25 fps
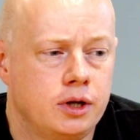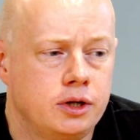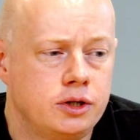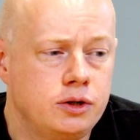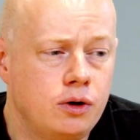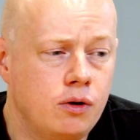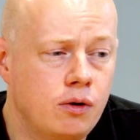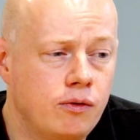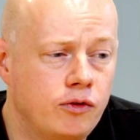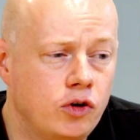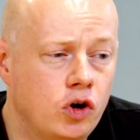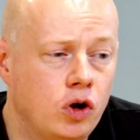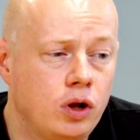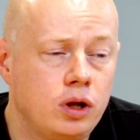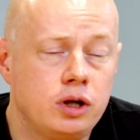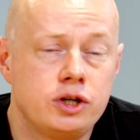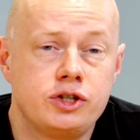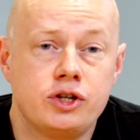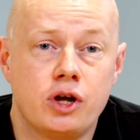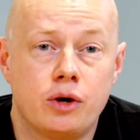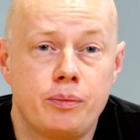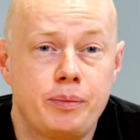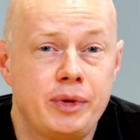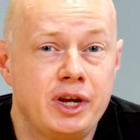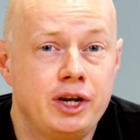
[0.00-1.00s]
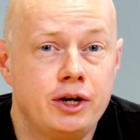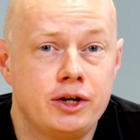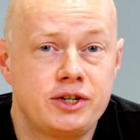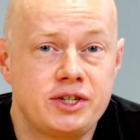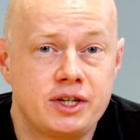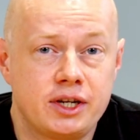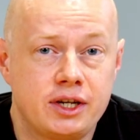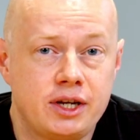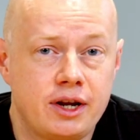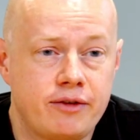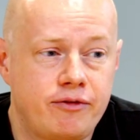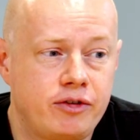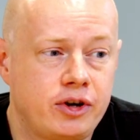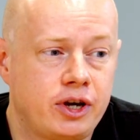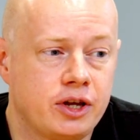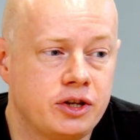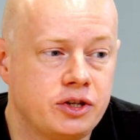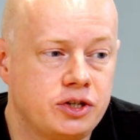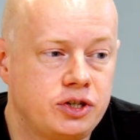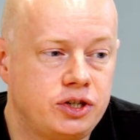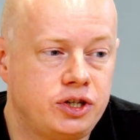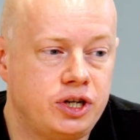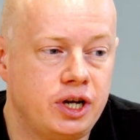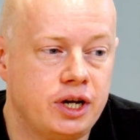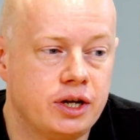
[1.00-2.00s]
So overall, there's not been a
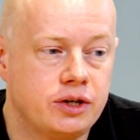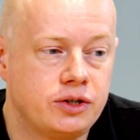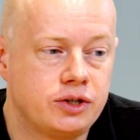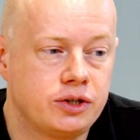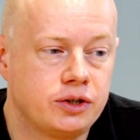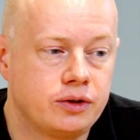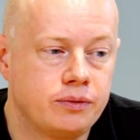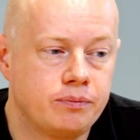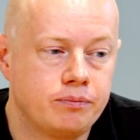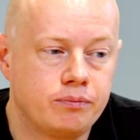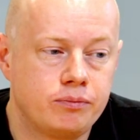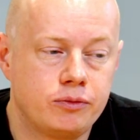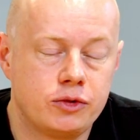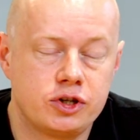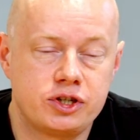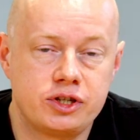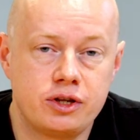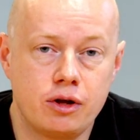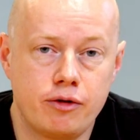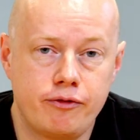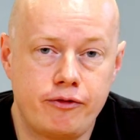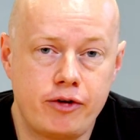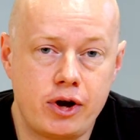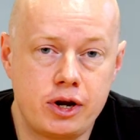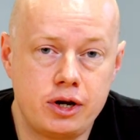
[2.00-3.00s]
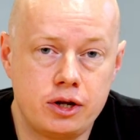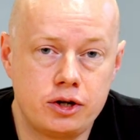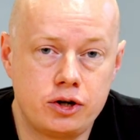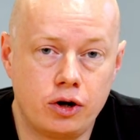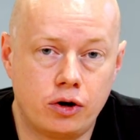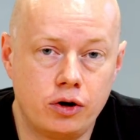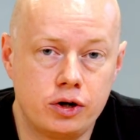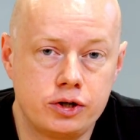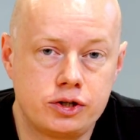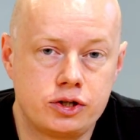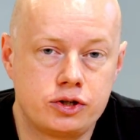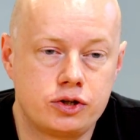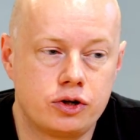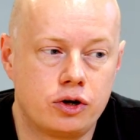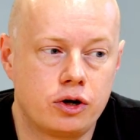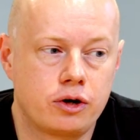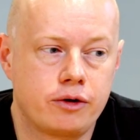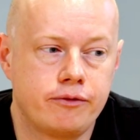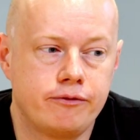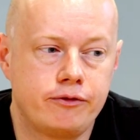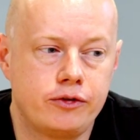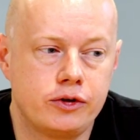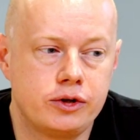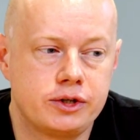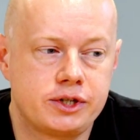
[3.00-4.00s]
significant change. They're still finding it hard to
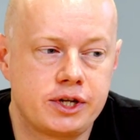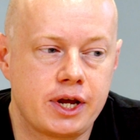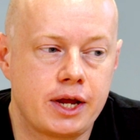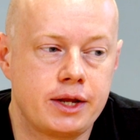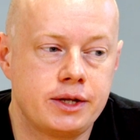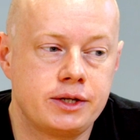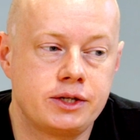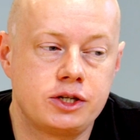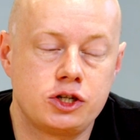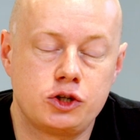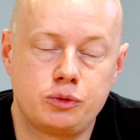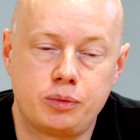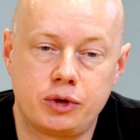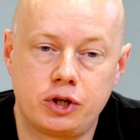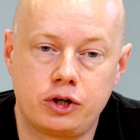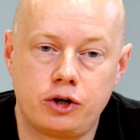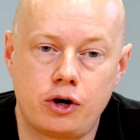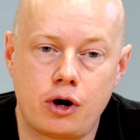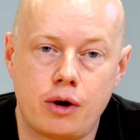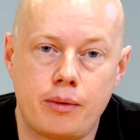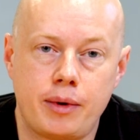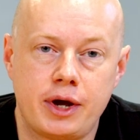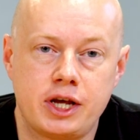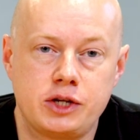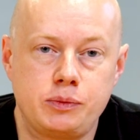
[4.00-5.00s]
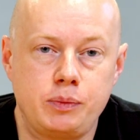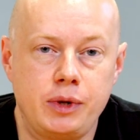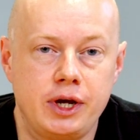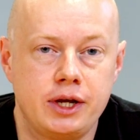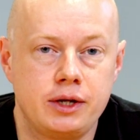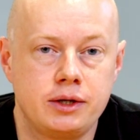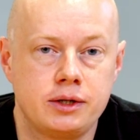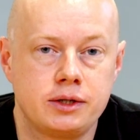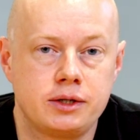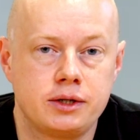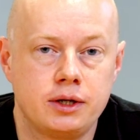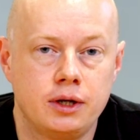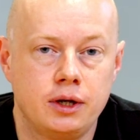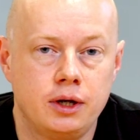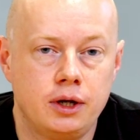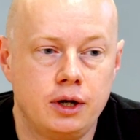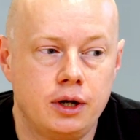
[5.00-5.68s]
talk in full sentences, but their airway is patent.